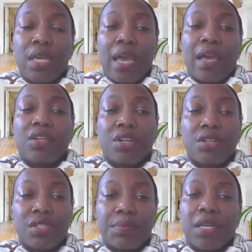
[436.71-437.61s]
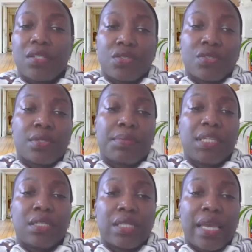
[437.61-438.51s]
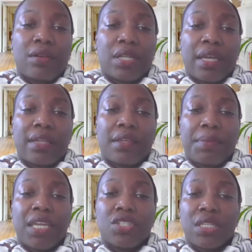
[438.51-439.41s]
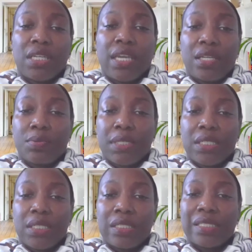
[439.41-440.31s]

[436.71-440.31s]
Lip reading: I encourage sponsors to begin to outline their patient engagement,